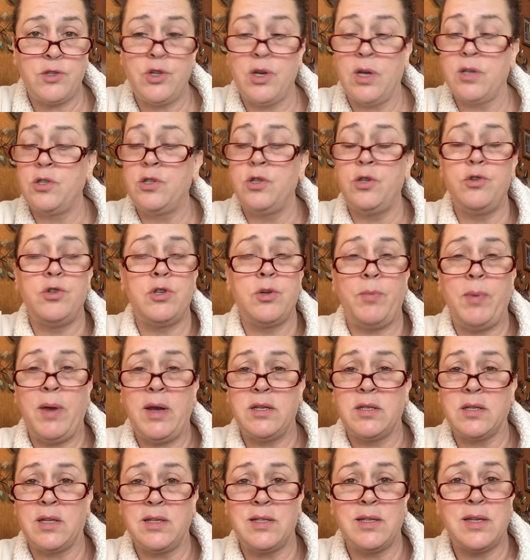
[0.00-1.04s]
Just use your
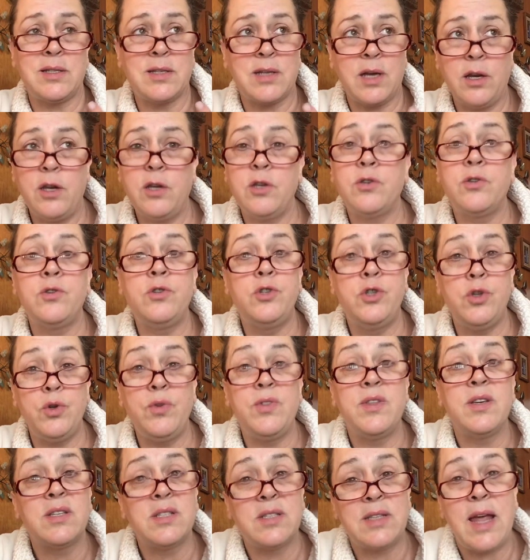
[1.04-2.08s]
base glaze. It's going to
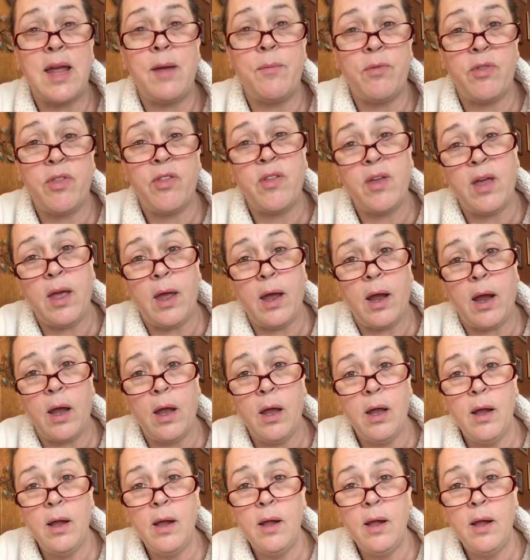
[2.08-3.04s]
do the same thing